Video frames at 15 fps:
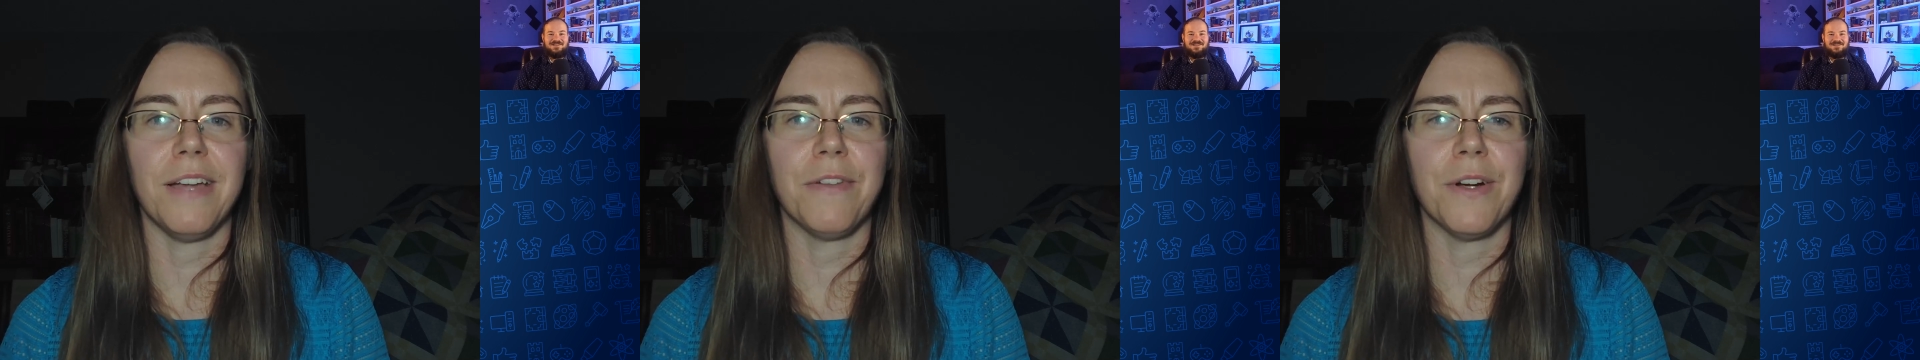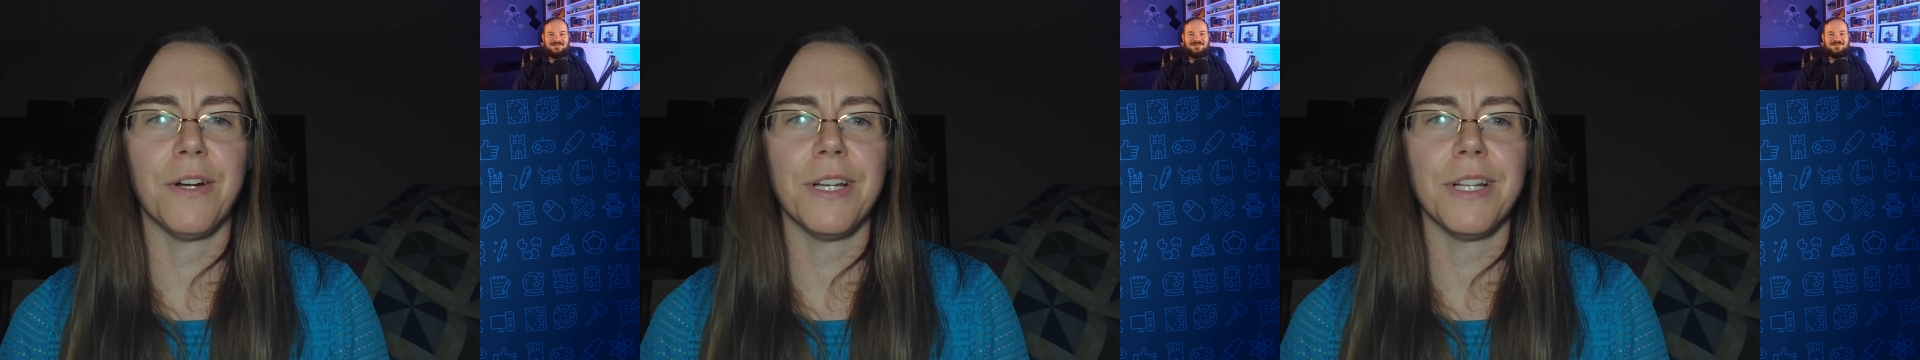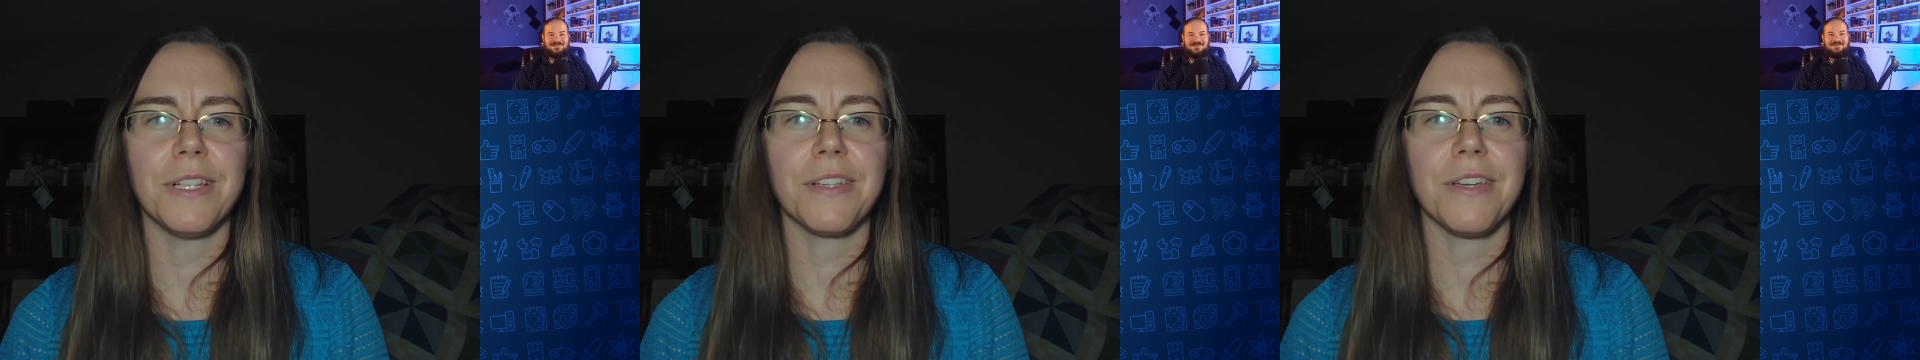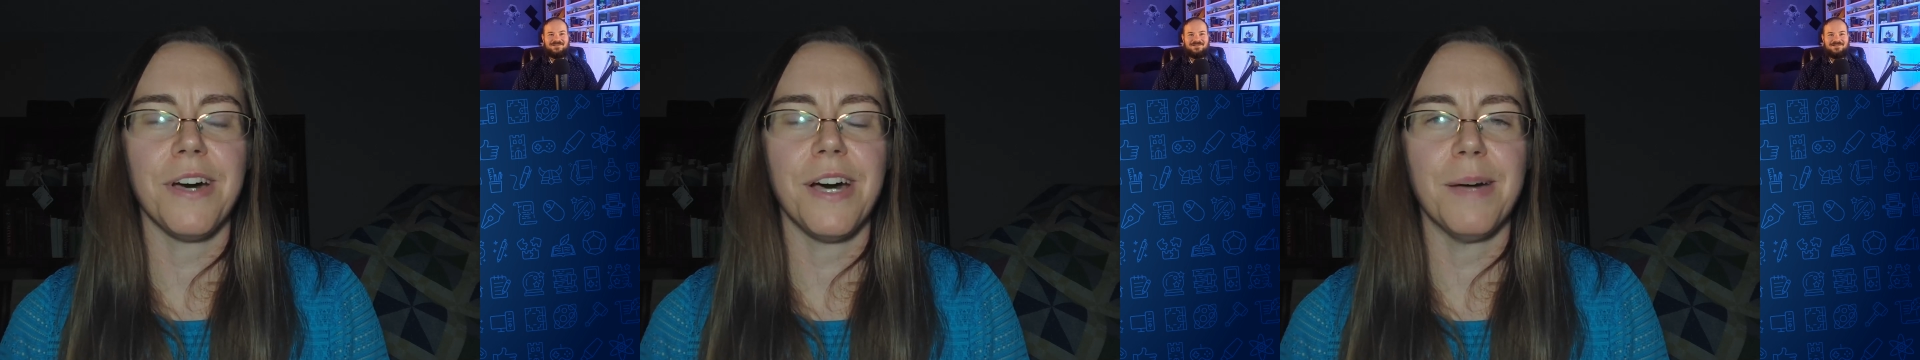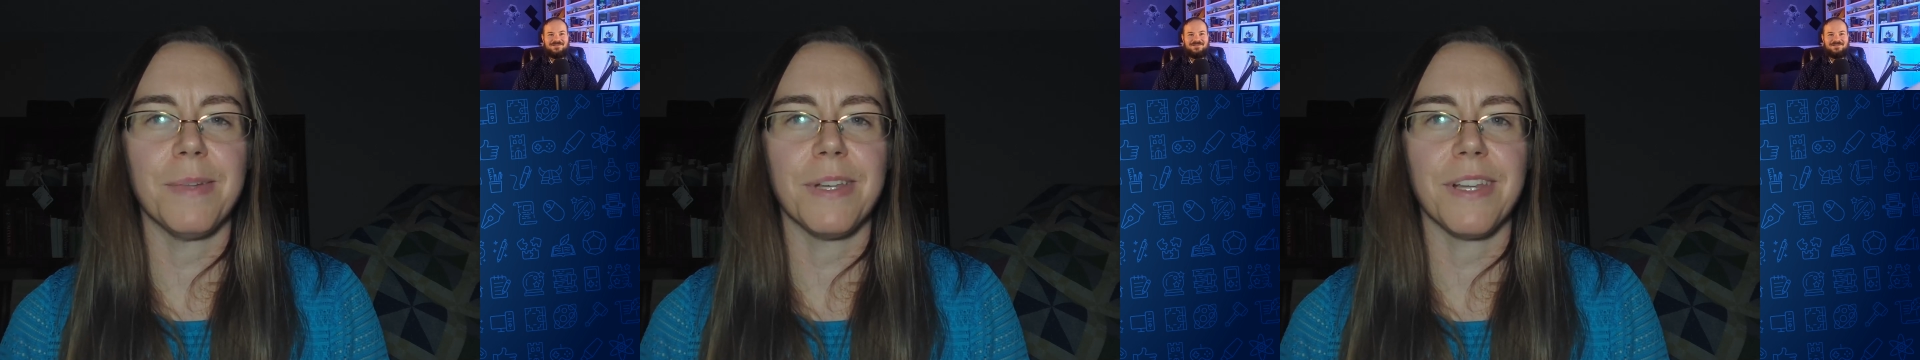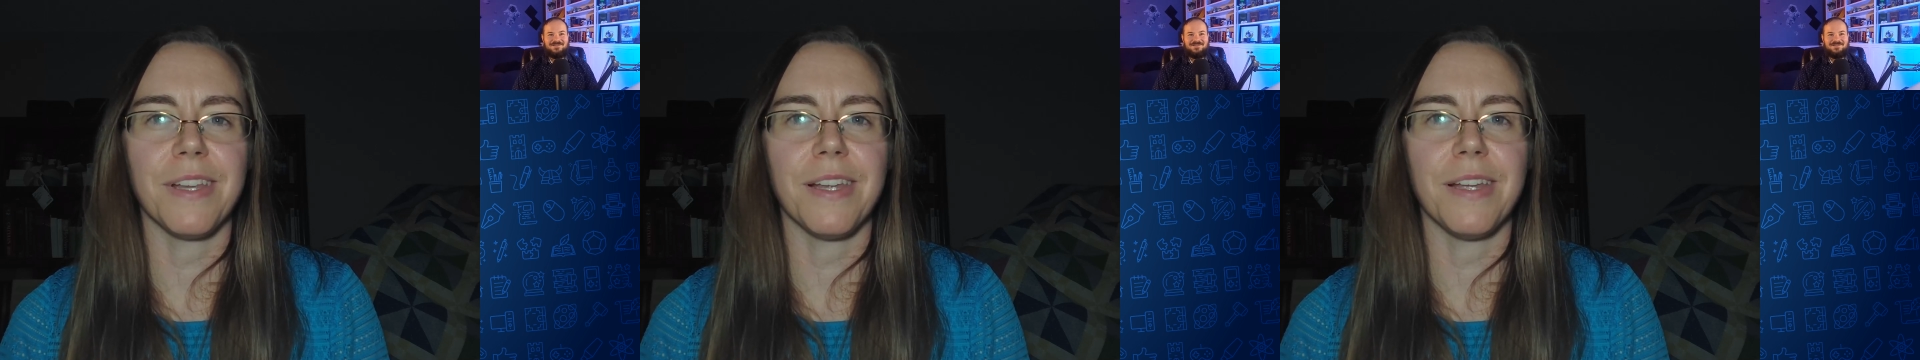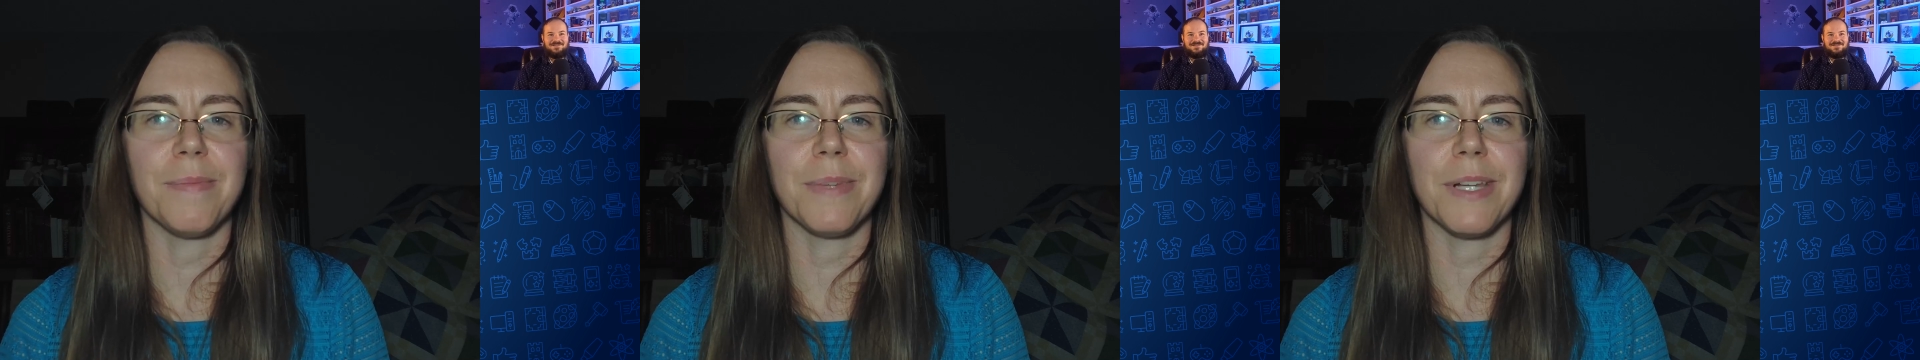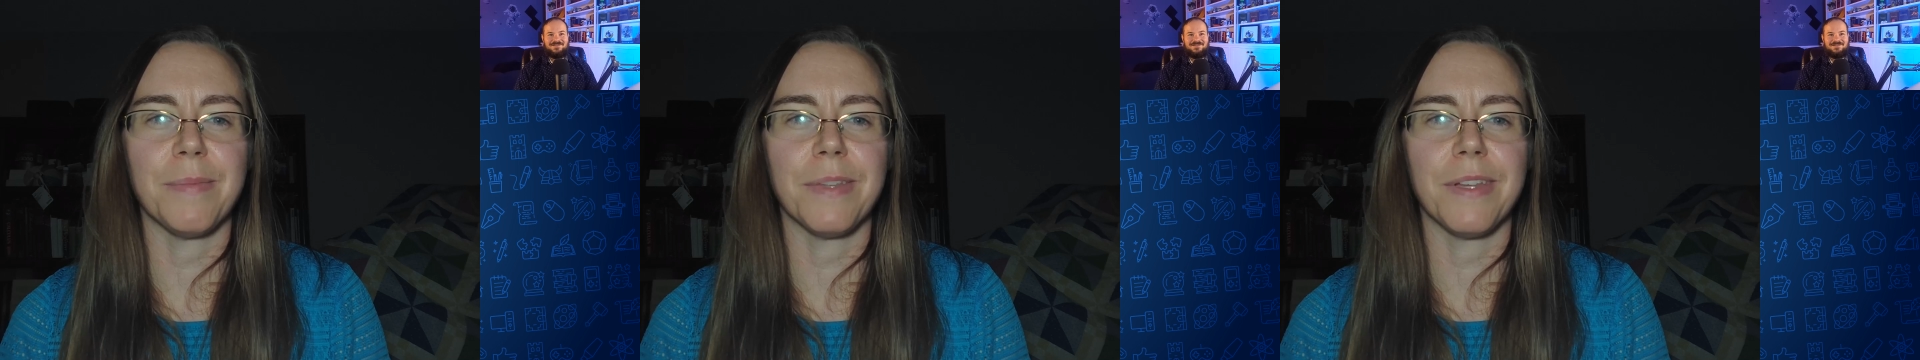I've heard it's comedy,
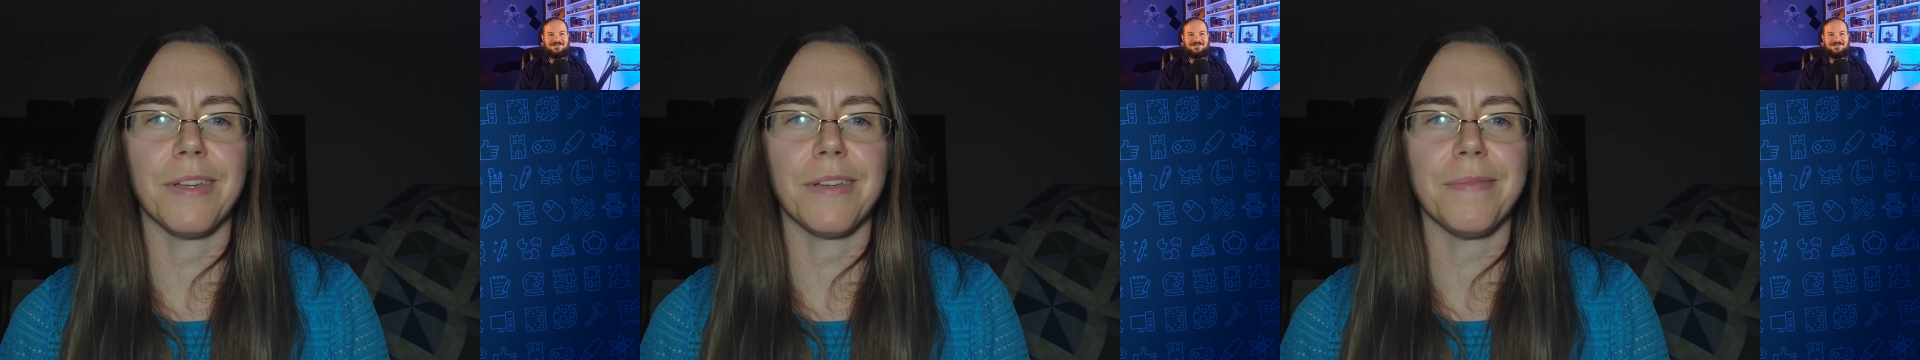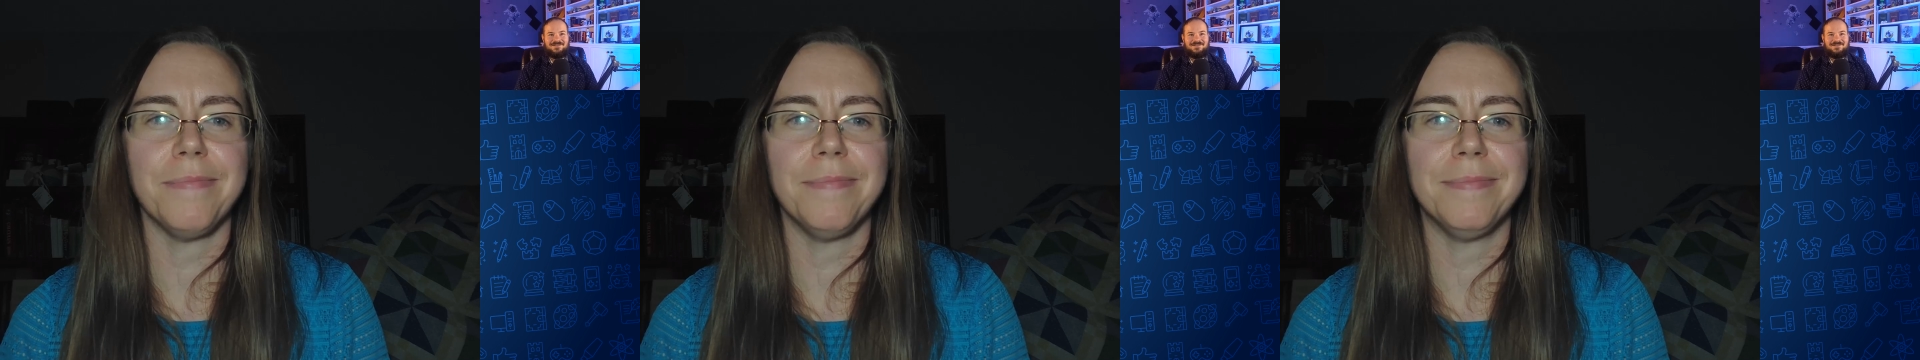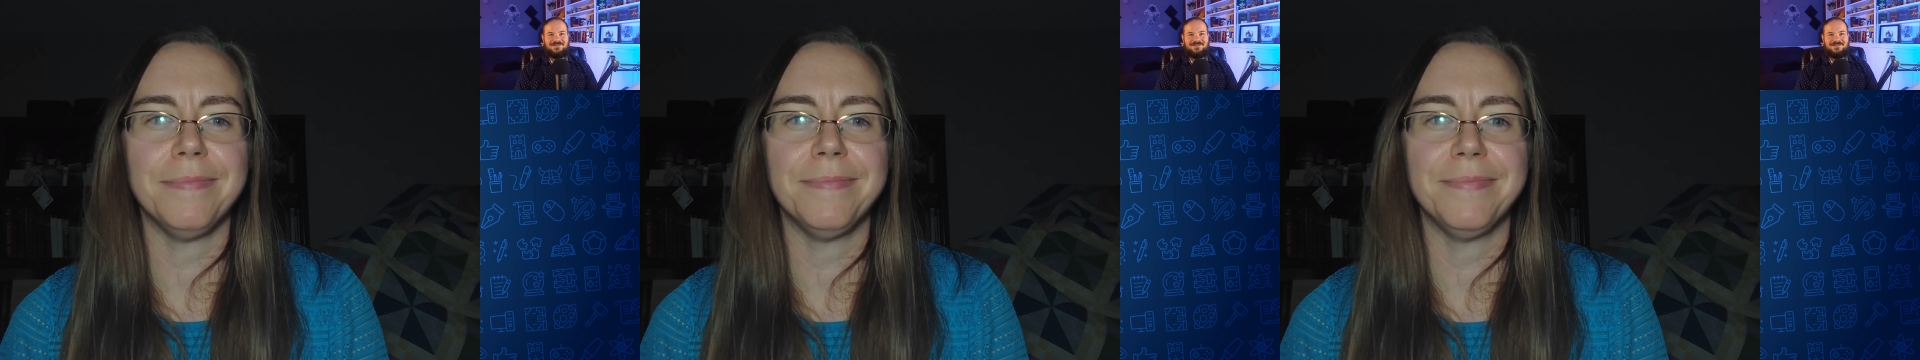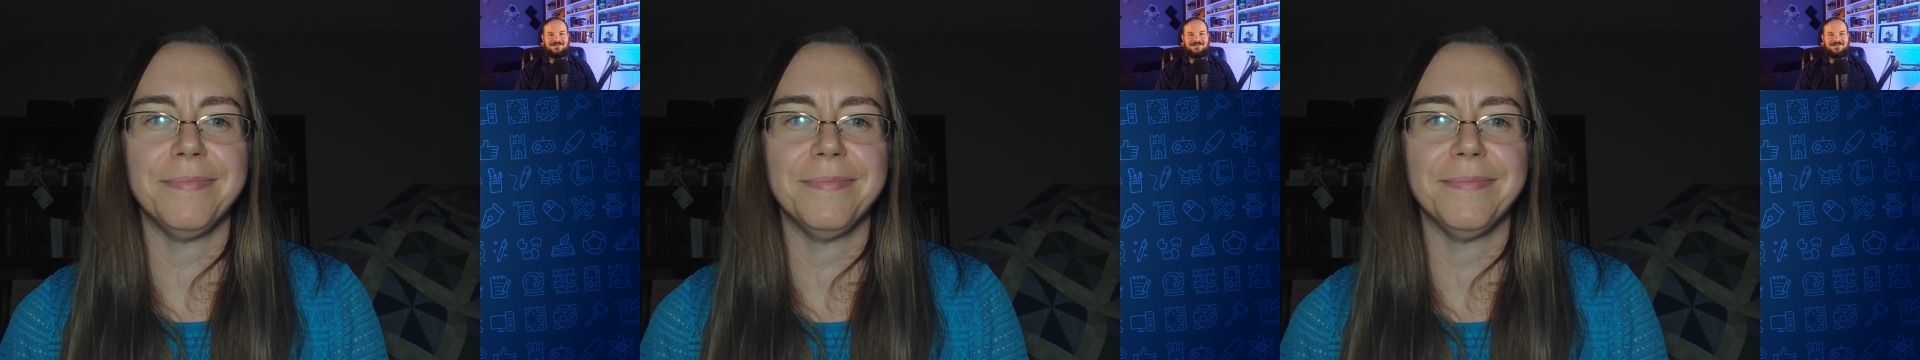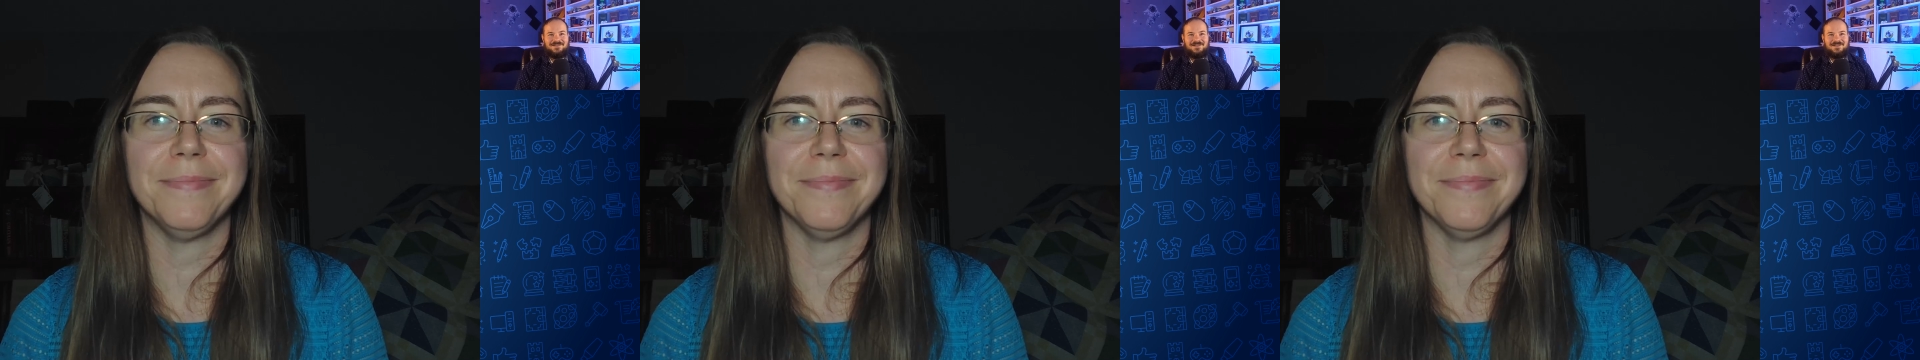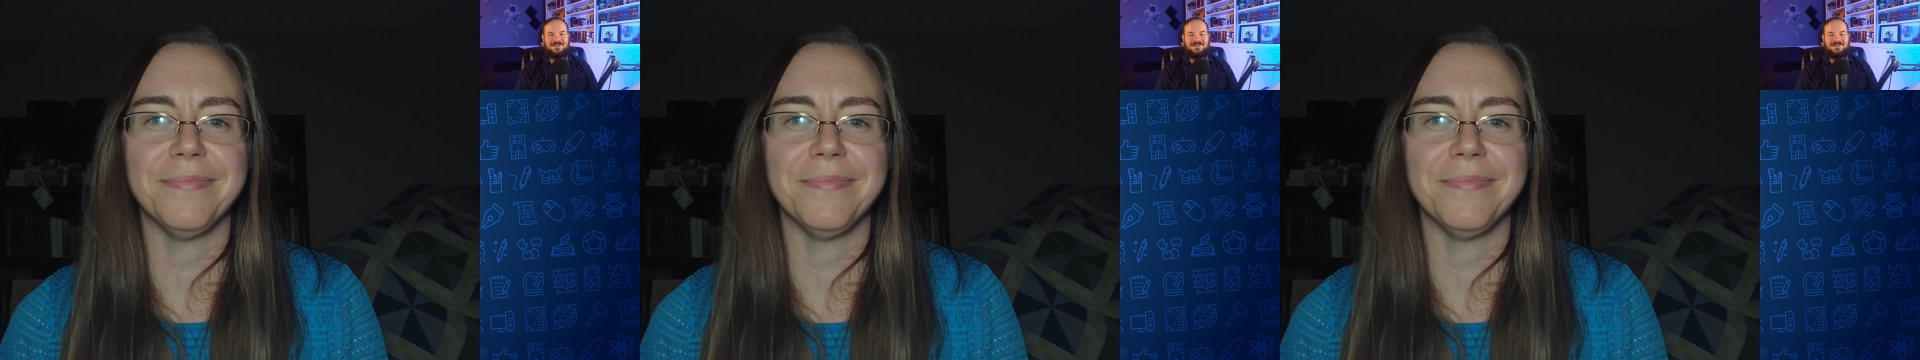but I'm like, "Hmm."